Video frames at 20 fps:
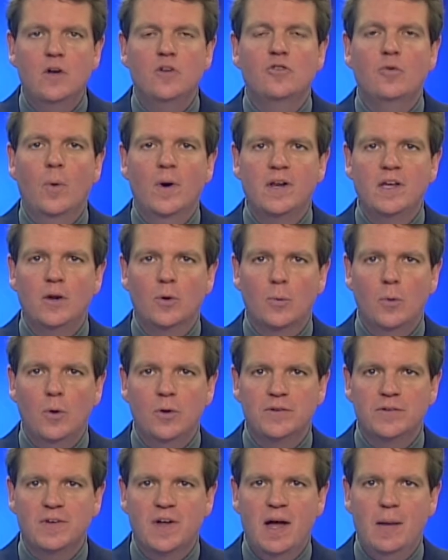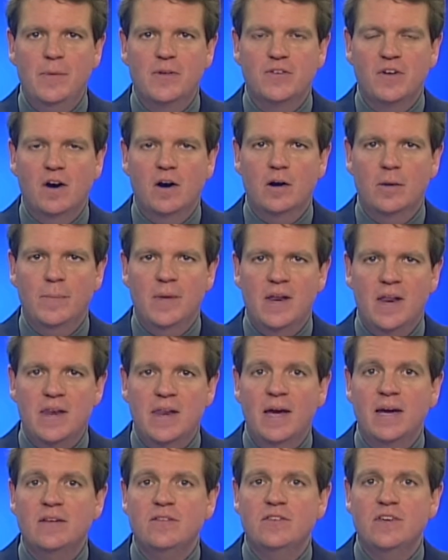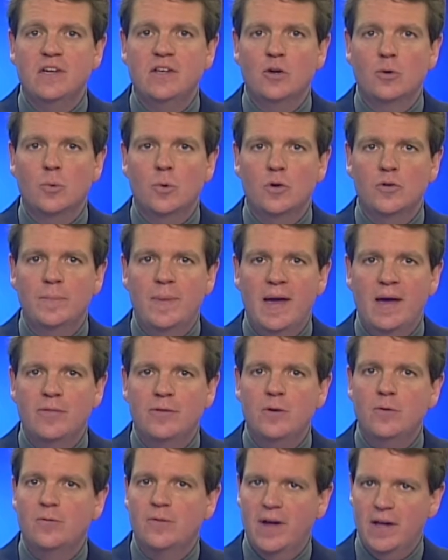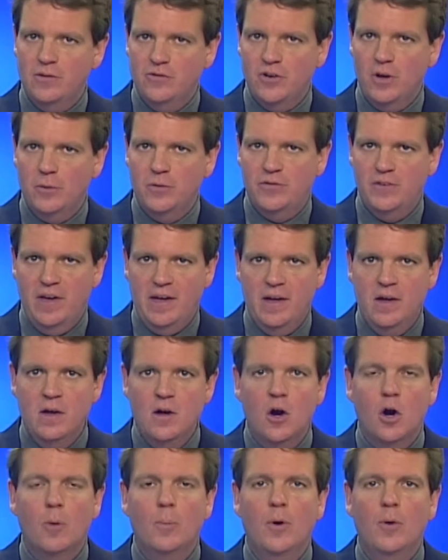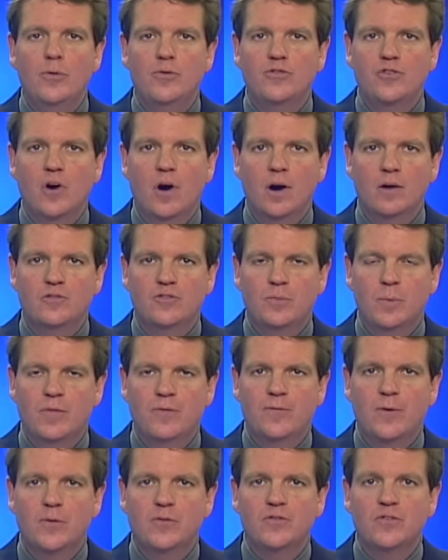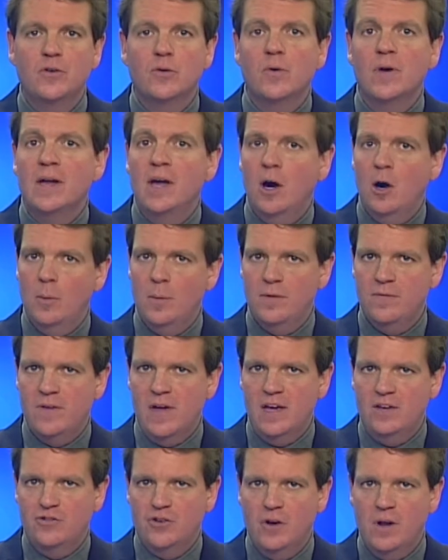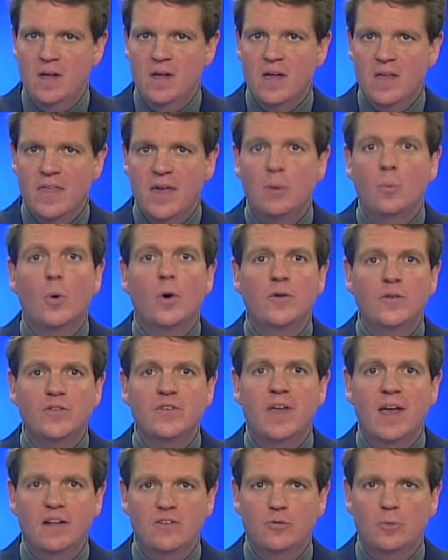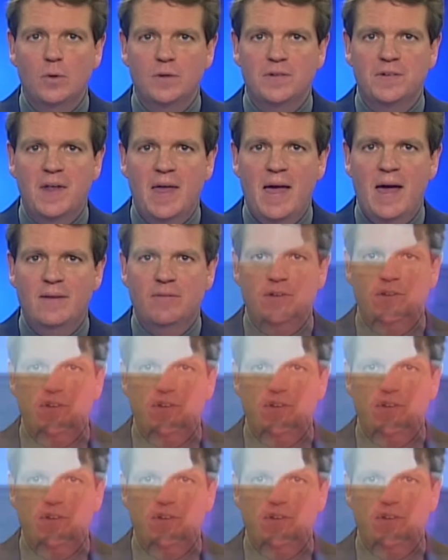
20-year-old Thomas Hartman and 19-year-old Matthew Franjosi are both charged with first-degree home invasion. They were scheduled to have a